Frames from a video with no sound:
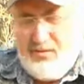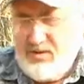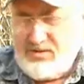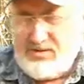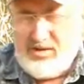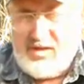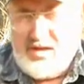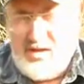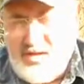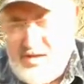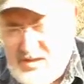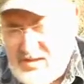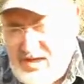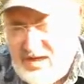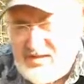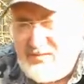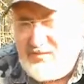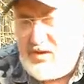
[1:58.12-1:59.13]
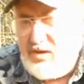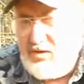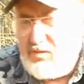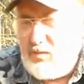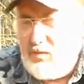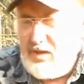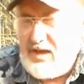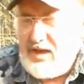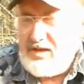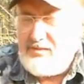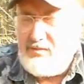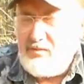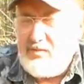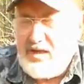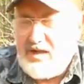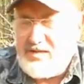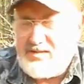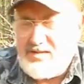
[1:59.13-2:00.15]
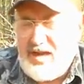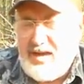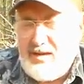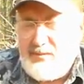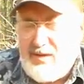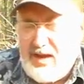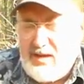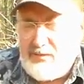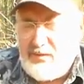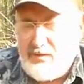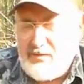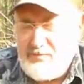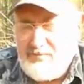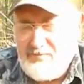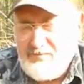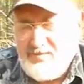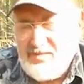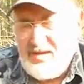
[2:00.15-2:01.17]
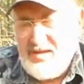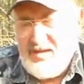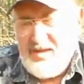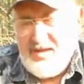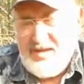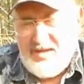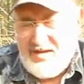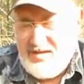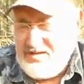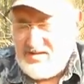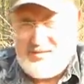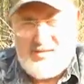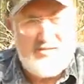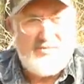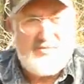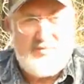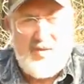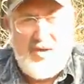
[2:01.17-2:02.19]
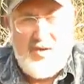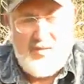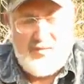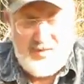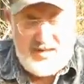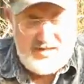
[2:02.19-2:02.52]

What you do, you just take some 220 grit sandpaper, just a little small